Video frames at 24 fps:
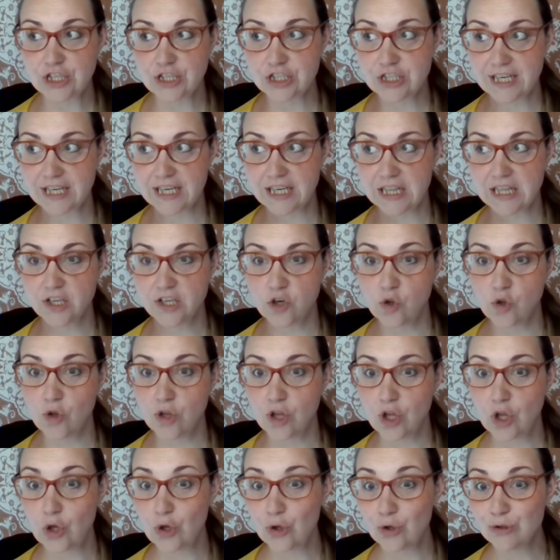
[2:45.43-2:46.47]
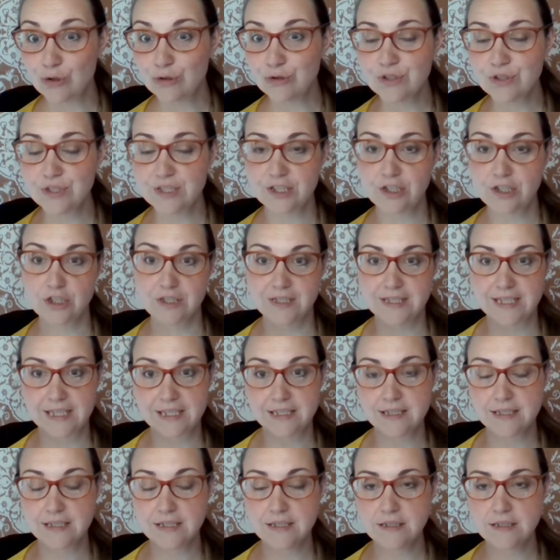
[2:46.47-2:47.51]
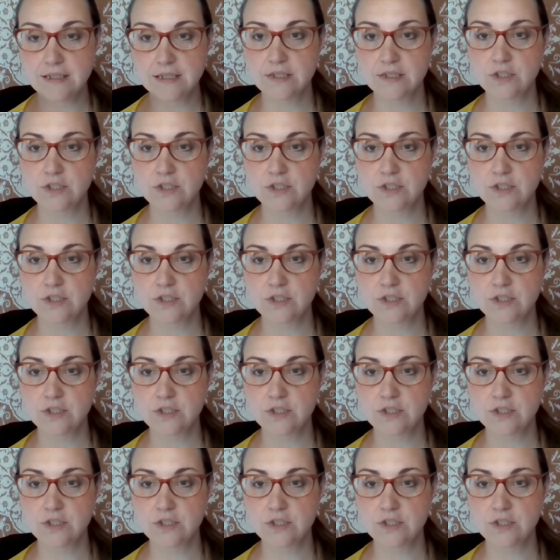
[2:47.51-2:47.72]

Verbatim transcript: There's like little holes in your intestines.